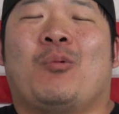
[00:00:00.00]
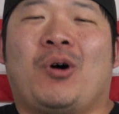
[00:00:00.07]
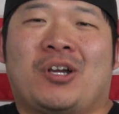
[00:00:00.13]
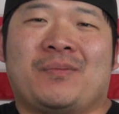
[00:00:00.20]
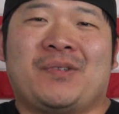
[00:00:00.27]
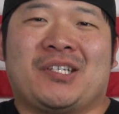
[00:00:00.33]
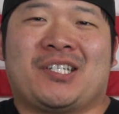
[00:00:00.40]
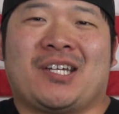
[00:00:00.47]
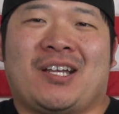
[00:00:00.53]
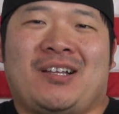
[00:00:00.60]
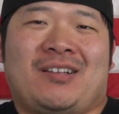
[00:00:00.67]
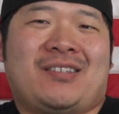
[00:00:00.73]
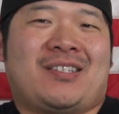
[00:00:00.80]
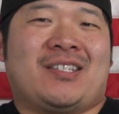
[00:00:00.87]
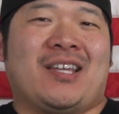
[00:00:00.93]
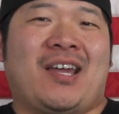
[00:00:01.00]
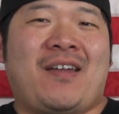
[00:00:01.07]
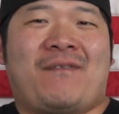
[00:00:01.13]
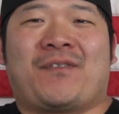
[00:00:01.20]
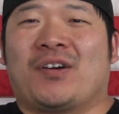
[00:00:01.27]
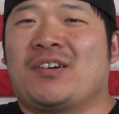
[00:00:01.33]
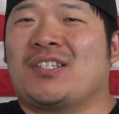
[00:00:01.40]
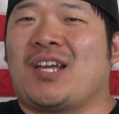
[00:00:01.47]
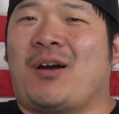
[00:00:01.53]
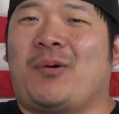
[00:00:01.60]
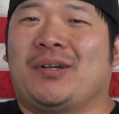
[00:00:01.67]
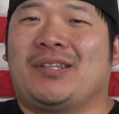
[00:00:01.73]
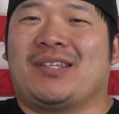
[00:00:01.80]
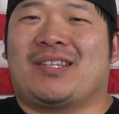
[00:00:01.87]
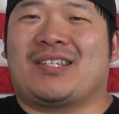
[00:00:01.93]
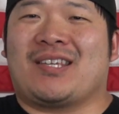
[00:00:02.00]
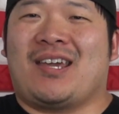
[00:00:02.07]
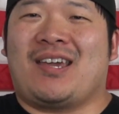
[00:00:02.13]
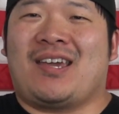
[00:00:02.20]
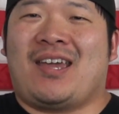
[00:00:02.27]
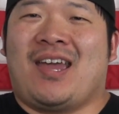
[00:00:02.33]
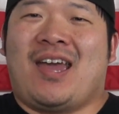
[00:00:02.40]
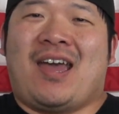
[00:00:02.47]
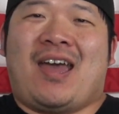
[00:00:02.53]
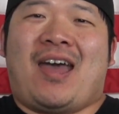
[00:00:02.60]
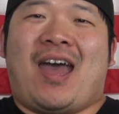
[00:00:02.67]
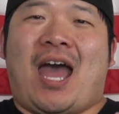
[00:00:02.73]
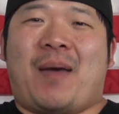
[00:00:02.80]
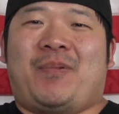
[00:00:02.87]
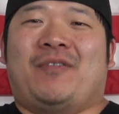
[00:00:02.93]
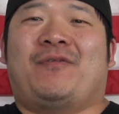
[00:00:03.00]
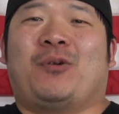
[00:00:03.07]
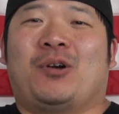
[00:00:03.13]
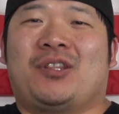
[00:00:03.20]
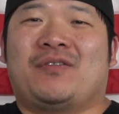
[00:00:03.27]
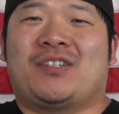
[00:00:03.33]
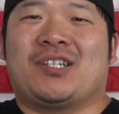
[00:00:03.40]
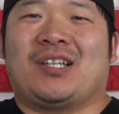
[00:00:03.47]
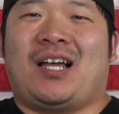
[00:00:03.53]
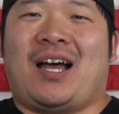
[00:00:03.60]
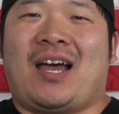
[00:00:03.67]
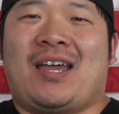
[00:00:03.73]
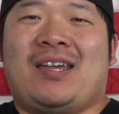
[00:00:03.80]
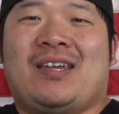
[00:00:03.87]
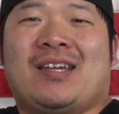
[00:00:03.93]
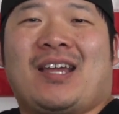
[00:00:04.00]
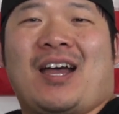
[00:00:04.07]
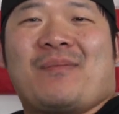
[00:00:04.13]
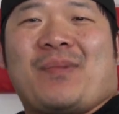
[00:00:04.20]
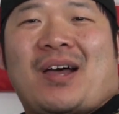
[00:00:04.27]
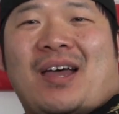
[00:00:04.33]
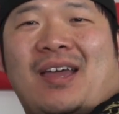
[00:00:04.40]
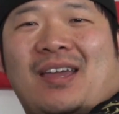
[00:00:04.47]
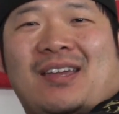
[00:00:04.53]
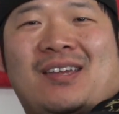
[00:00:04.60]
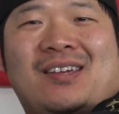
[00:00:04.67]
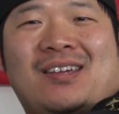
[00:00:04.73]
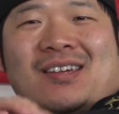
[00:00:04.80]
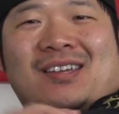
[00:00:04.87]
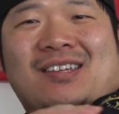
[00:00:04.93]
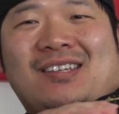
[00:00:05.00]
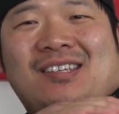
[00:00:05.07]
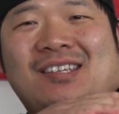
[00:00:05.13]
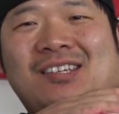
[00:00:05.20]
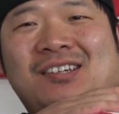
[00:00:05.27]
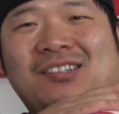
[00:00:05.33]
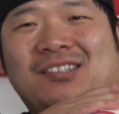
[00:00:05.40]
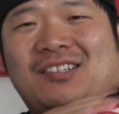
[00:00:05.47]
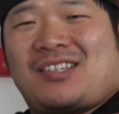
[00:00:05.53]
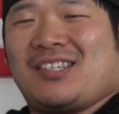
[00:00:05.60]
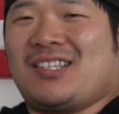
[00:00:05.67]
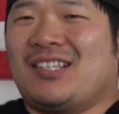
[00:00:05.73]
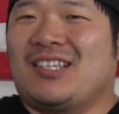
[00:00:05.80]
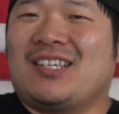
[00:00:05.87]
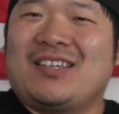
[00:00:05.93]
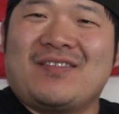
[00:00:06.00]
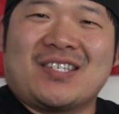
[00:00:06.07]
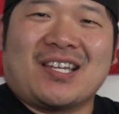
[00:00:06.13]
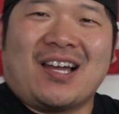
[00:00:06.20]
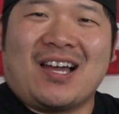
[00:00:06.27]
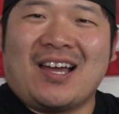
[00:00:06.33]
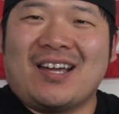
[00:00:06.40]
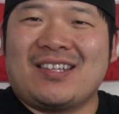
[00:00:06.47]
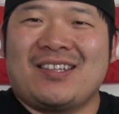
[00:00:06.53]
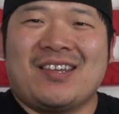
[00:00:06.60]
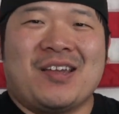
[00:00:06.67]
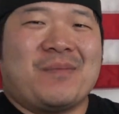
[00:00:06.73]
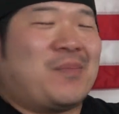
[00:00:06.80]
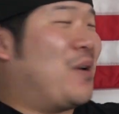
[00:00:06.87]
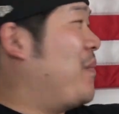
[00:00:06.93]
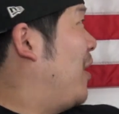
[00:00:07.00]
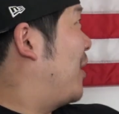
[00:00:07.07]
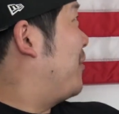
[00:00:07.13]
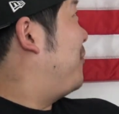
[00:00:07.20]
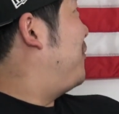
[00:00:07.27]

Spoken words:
welcome to the channel. Today, first I wanted to say happy 4th of July. You got my eagle sleeves on, my American